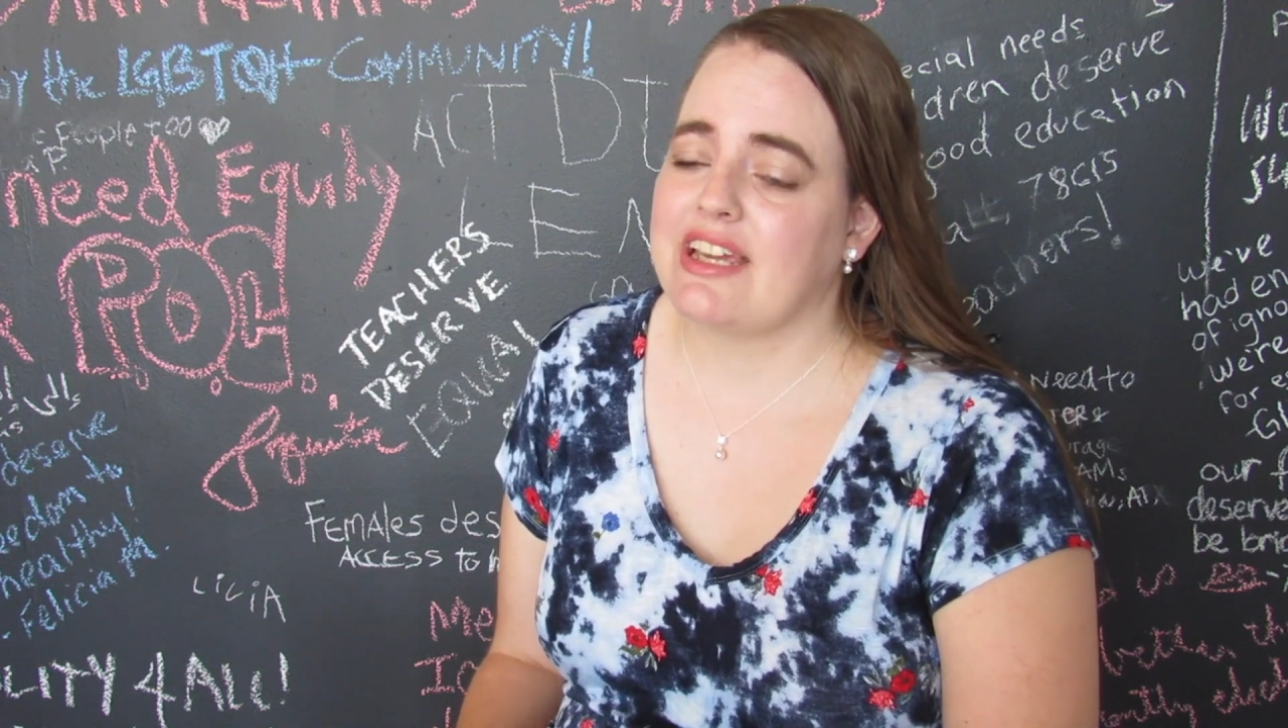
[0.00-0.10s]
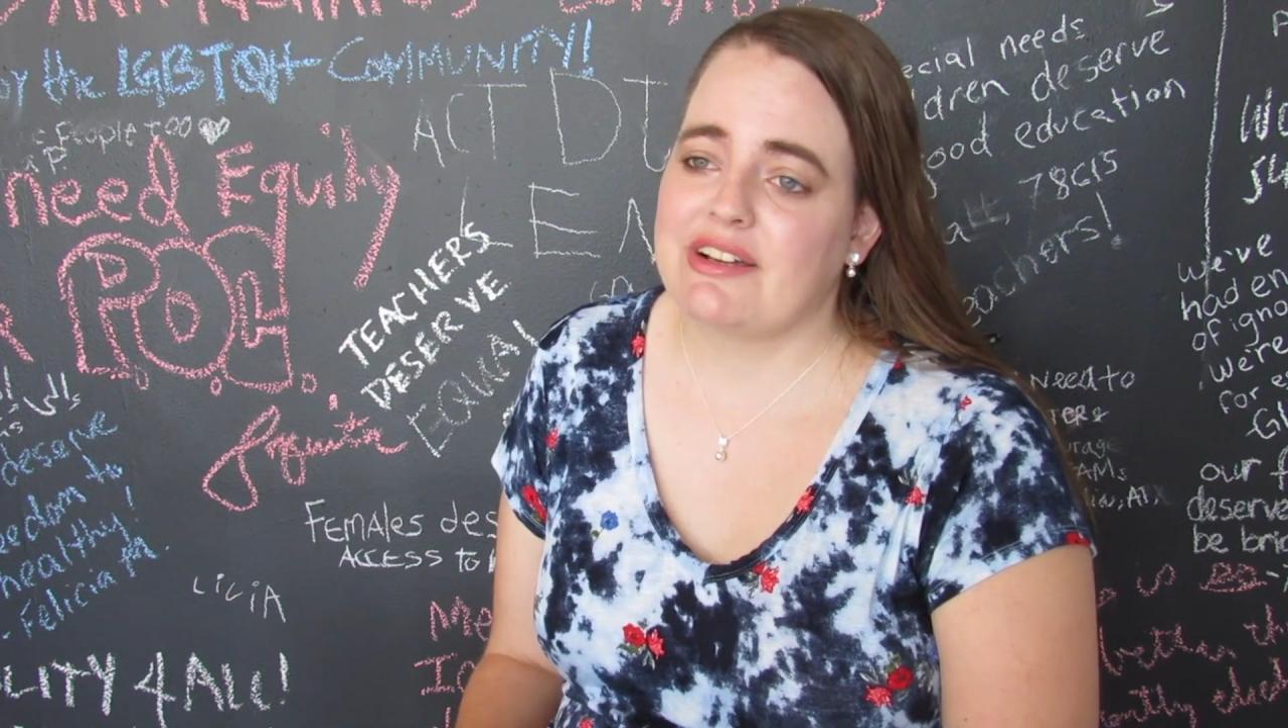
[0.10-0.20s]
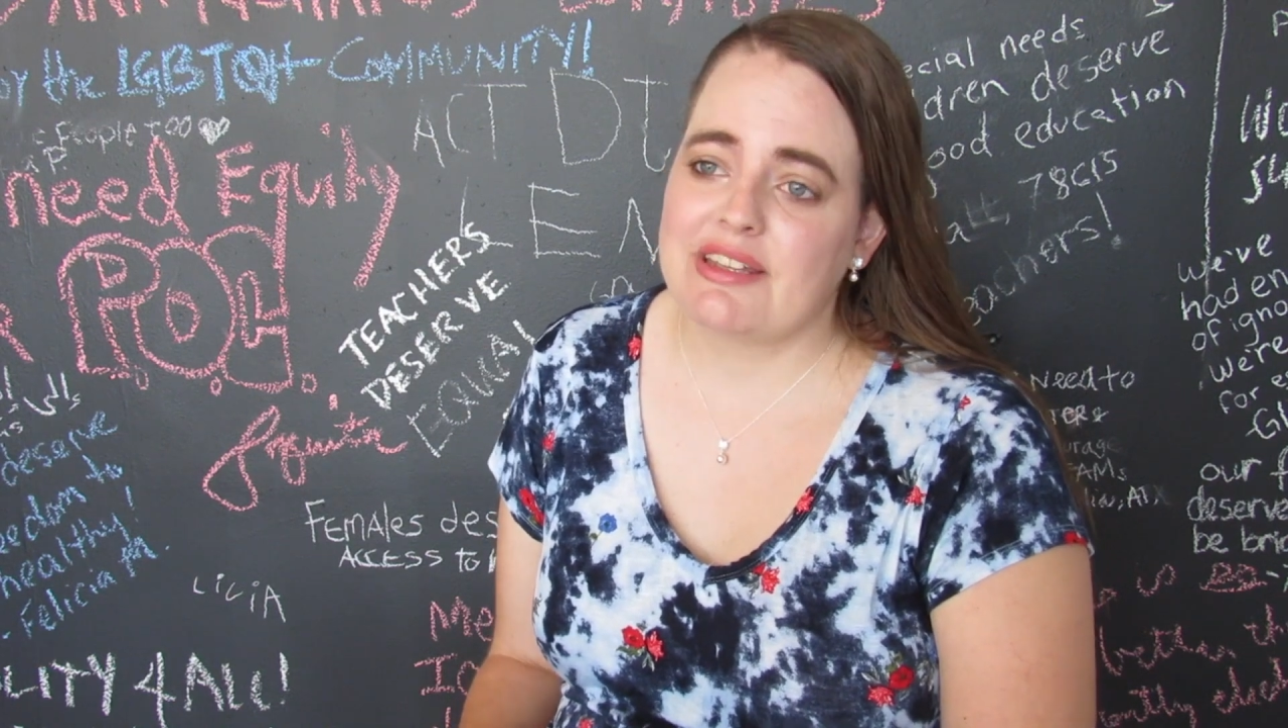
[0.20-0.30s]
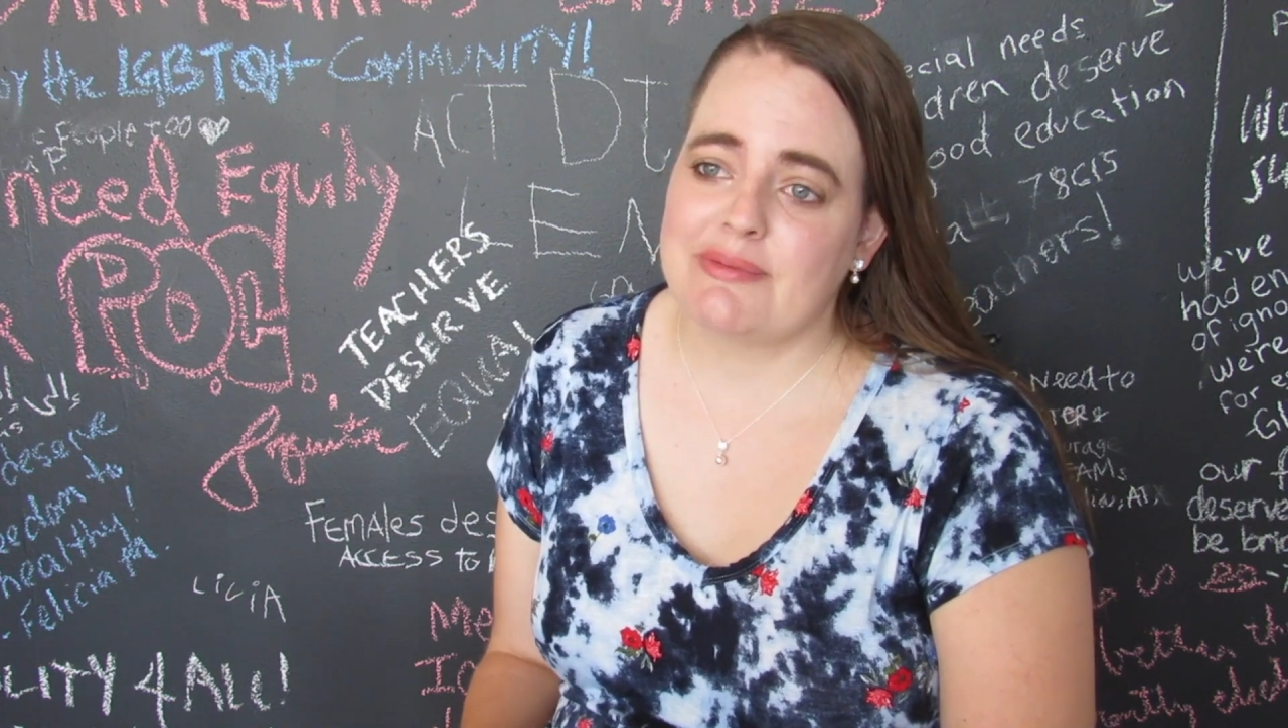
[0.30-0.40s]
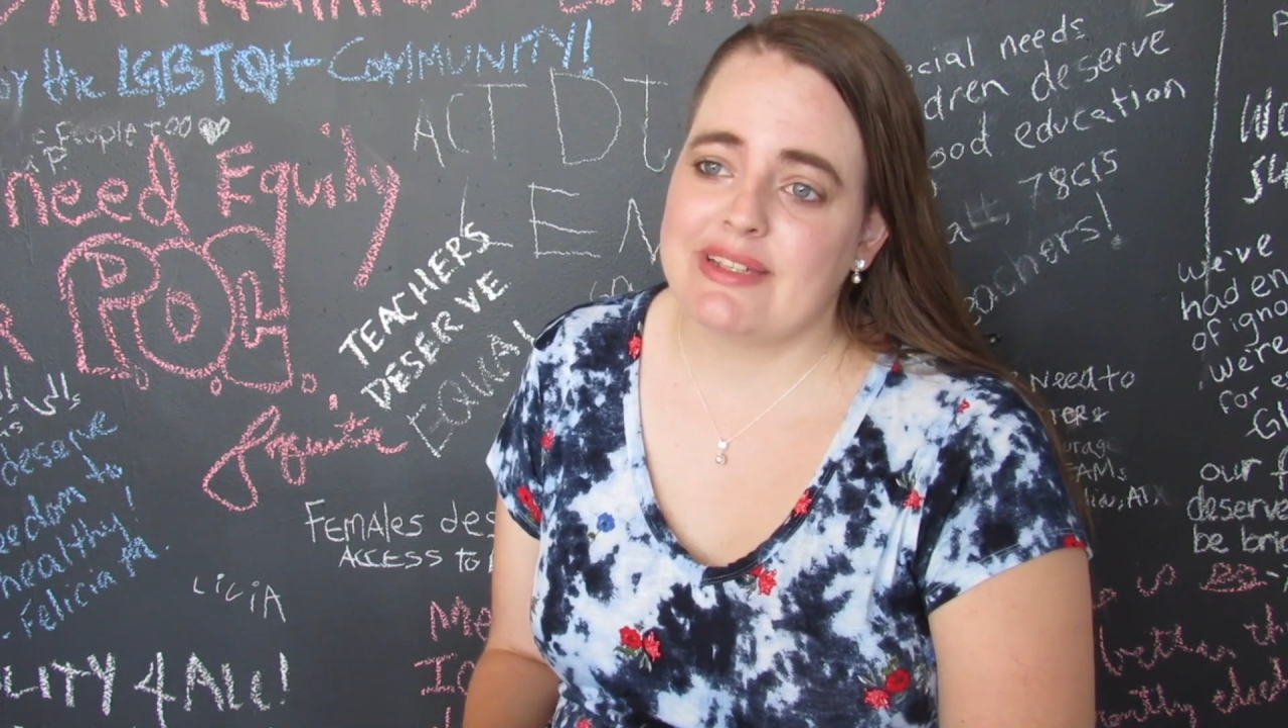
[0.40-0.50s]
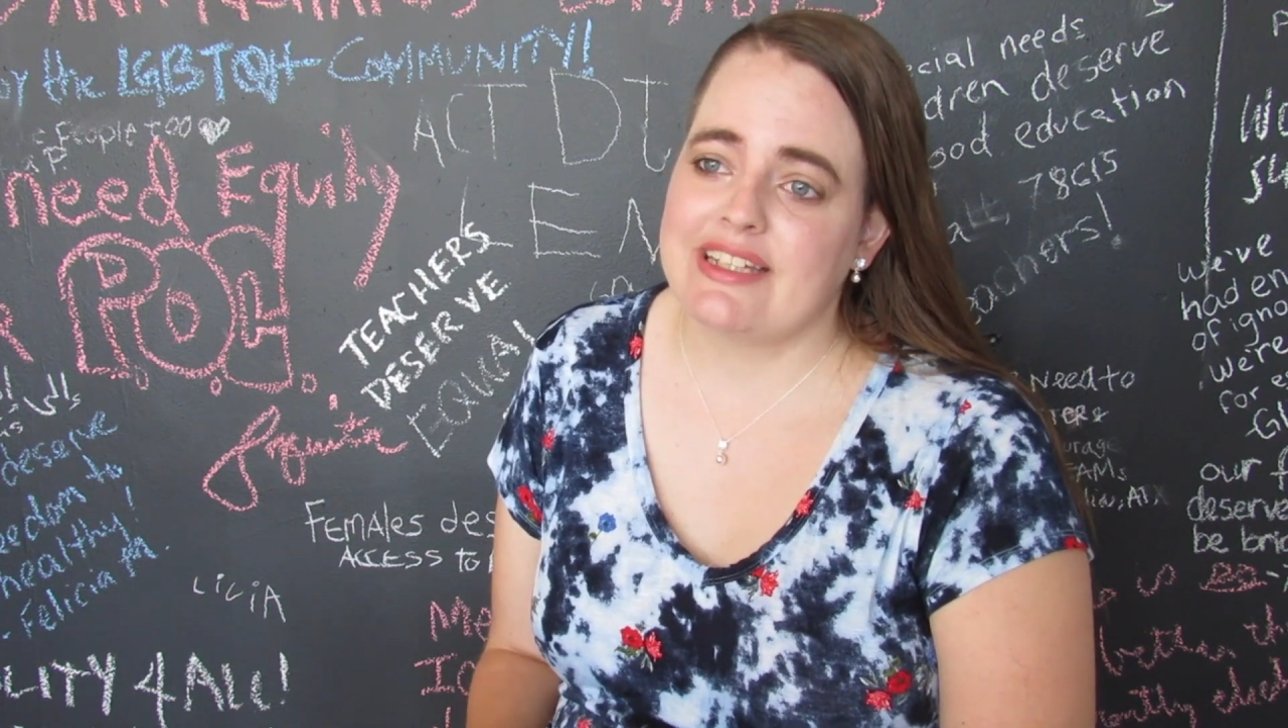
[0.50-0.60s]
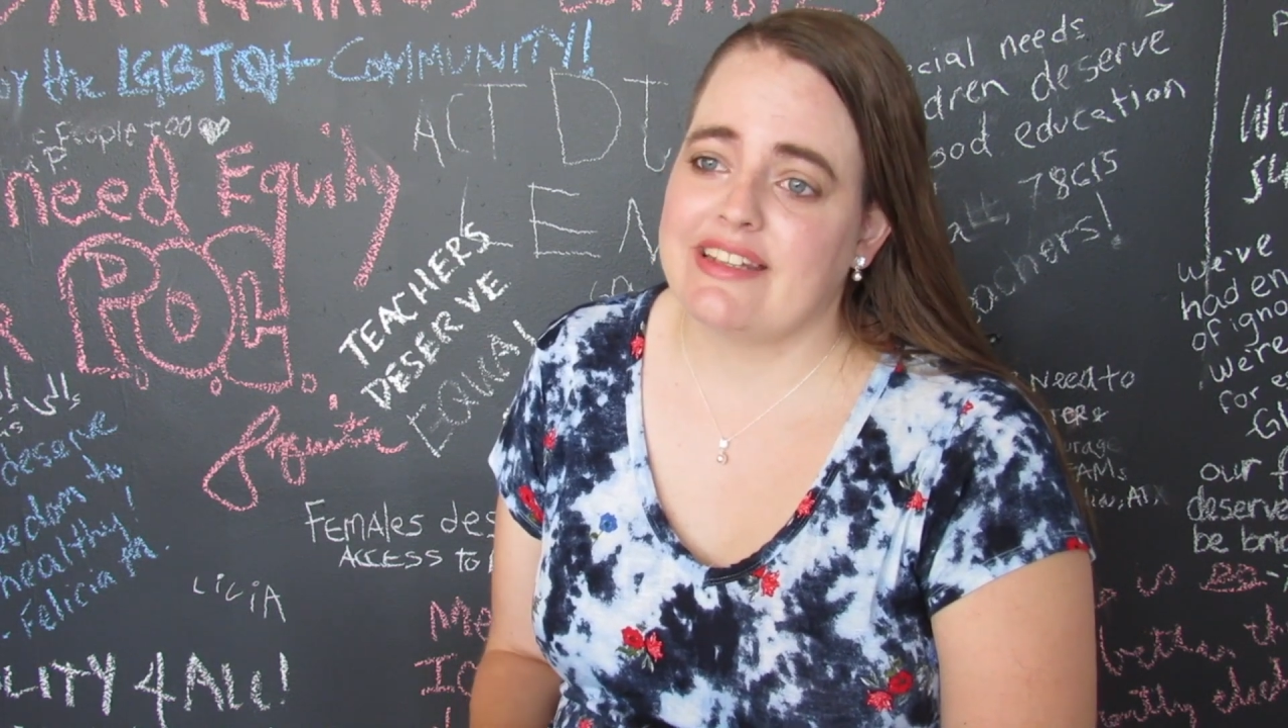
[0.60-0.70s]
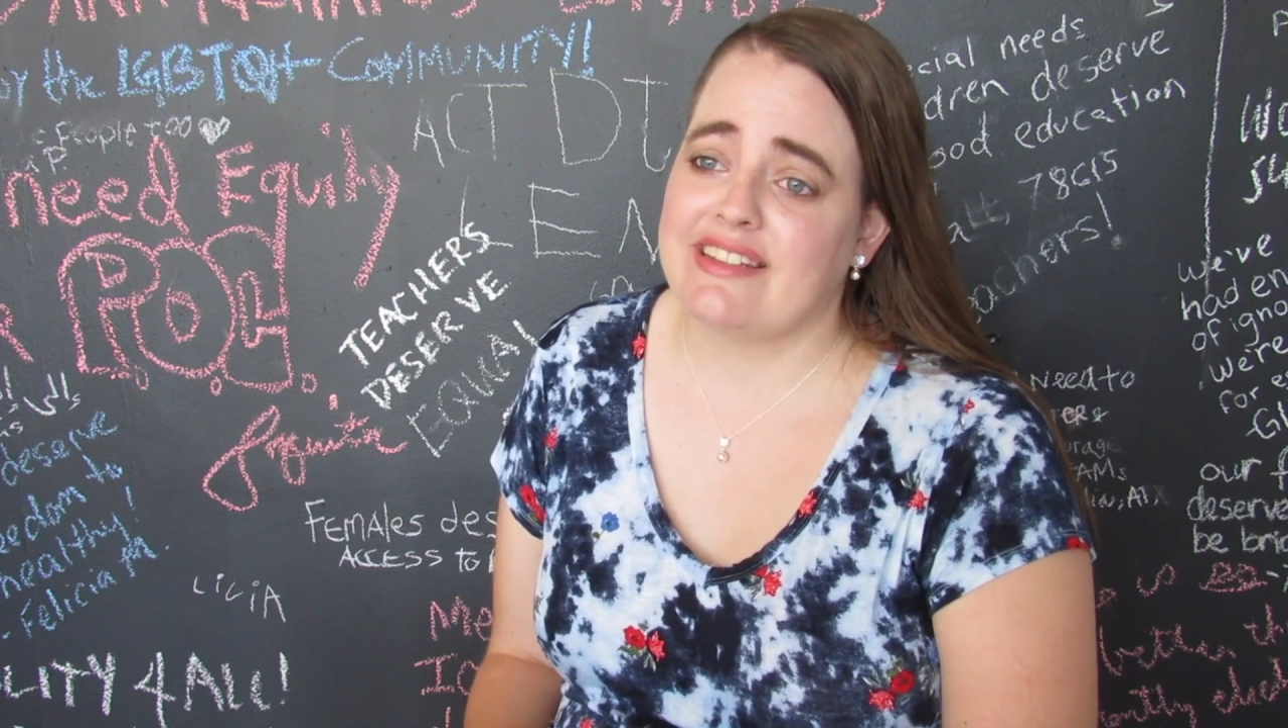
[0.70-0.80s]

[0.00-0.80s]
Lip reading: carry them in,